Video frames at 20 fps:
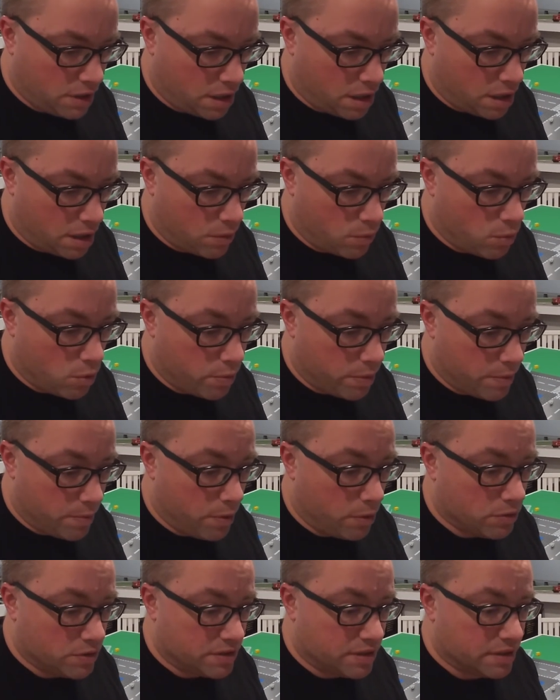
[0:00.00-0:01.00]
And we'll be
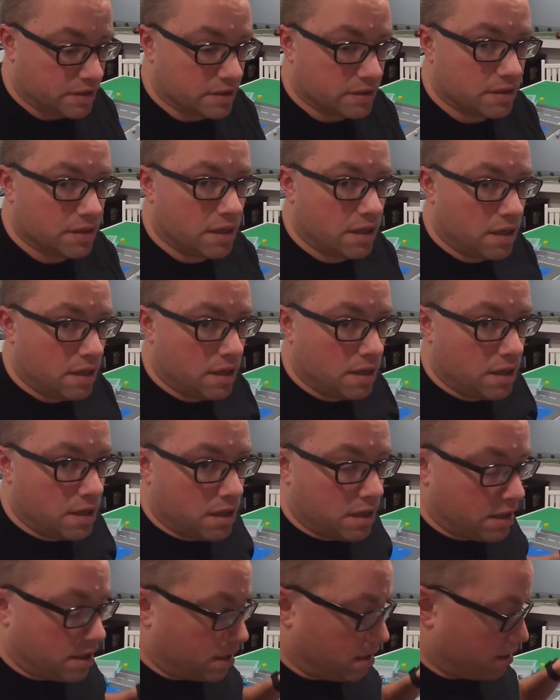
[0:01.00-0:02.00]
posting
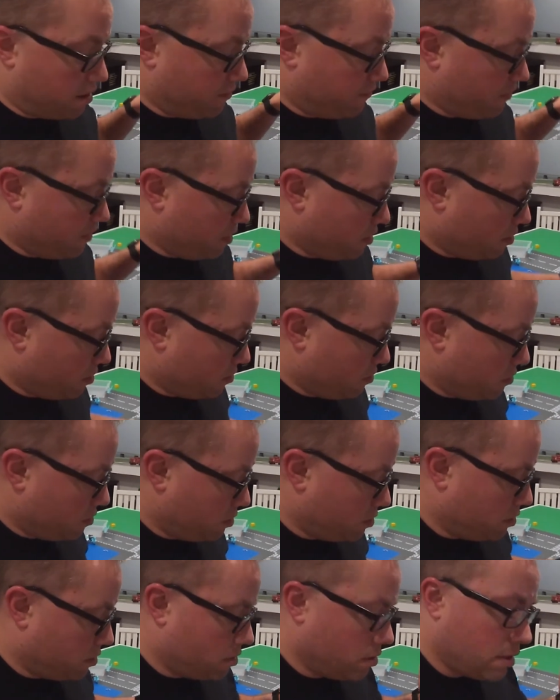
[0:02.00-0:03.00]
uh, the video
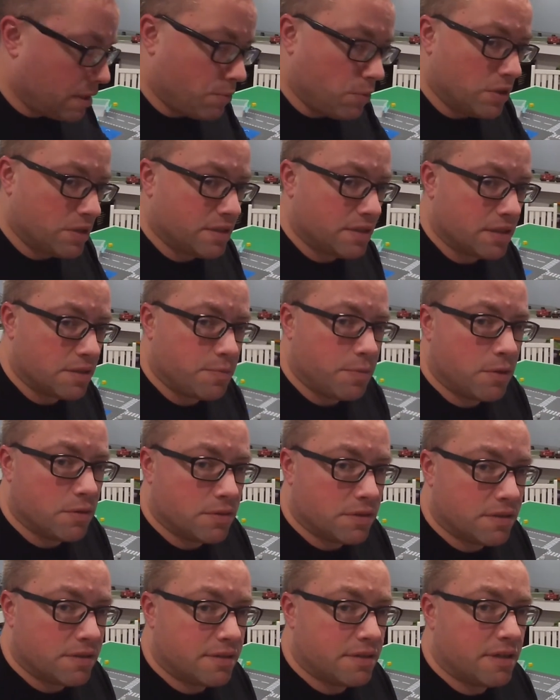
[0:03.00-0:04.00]
and once this
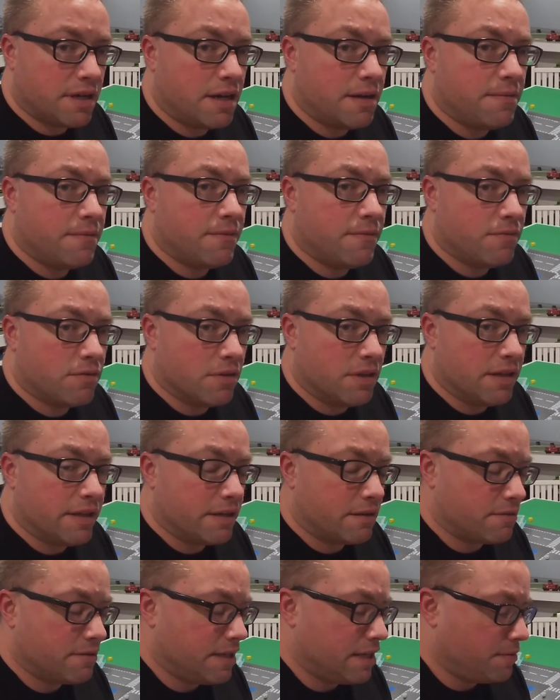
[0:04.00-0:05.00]
posts up for the
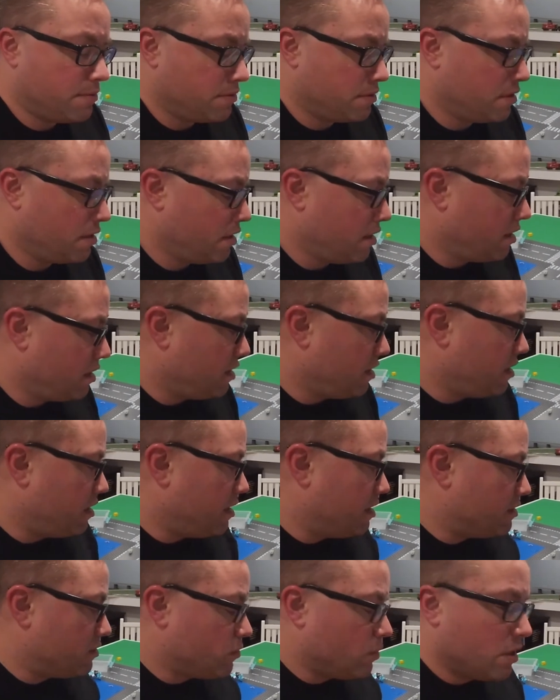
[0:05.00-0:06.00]
Lego table,
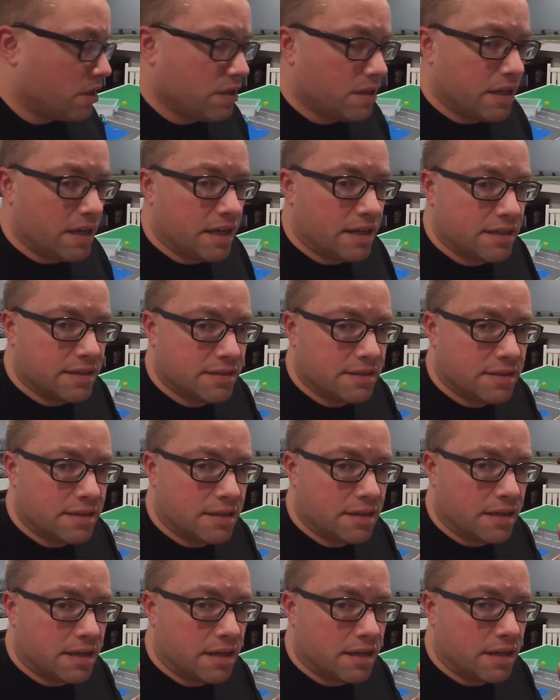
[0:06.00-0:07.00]
as well as
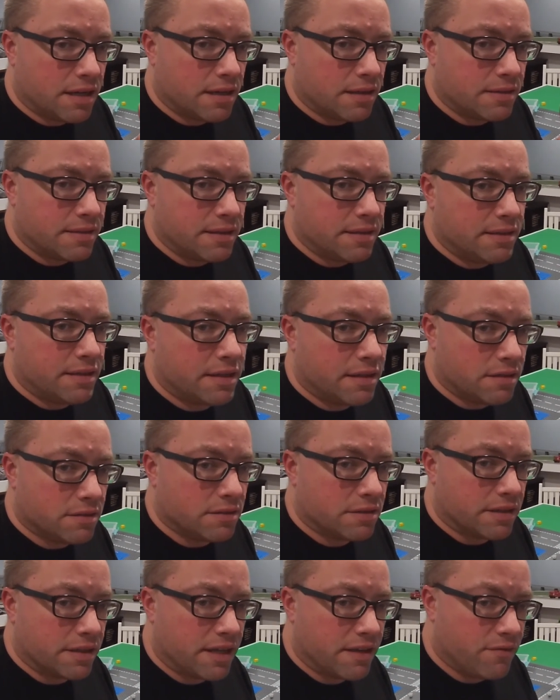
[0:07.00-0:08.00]
uh,
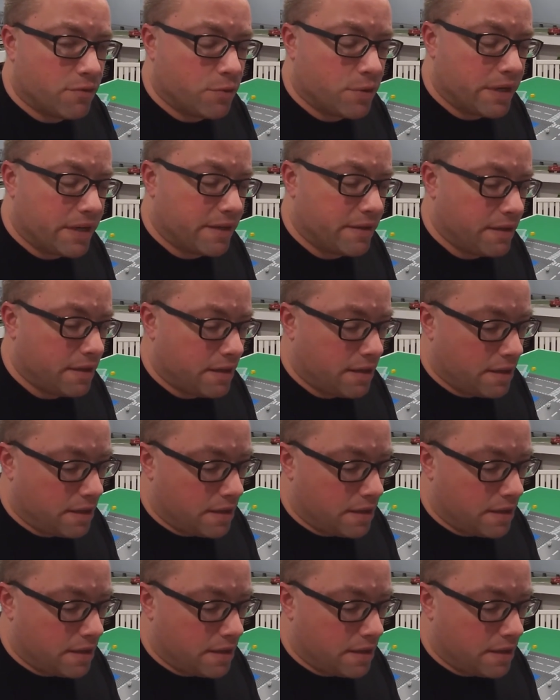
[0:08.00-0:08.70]
details on the giveaway.